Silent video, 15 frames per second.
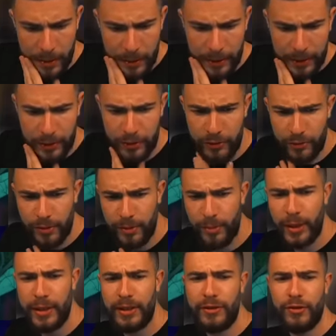
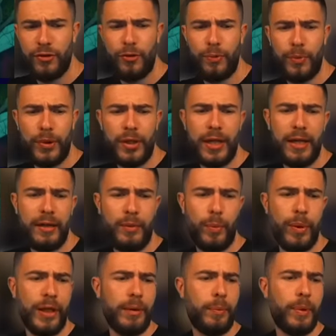Extremely super dead,
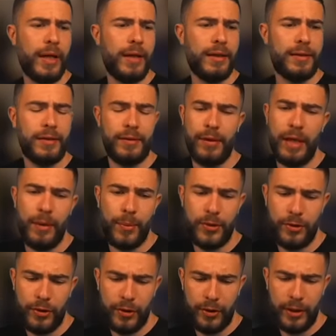big bass
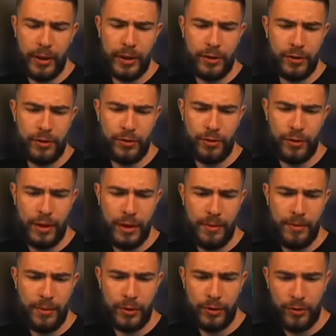Amazon.
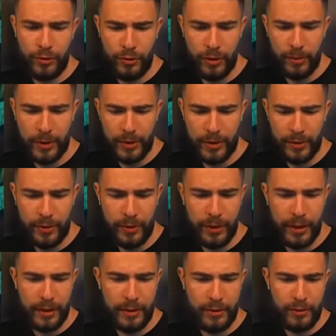Extreme, are you enjoying my song,
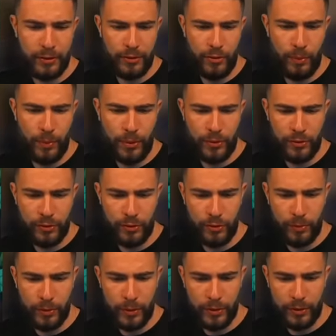guys?
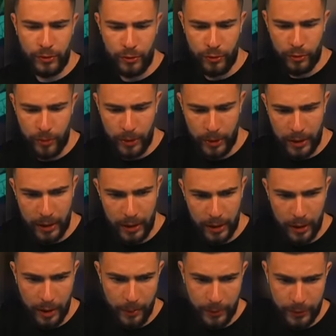Super dead
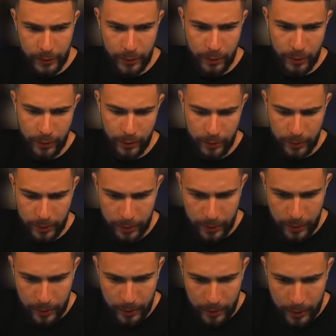Amazon.
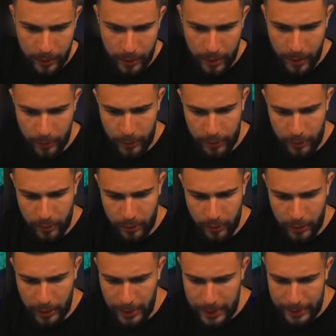
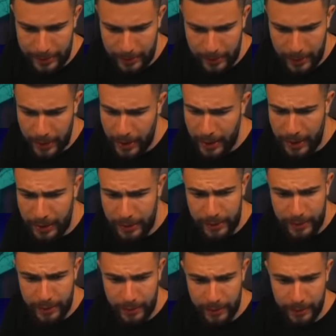Amazon is
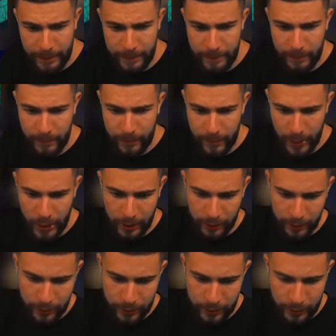dead
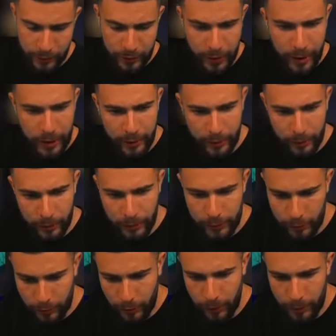because I know the
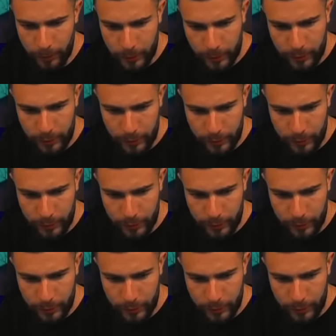script.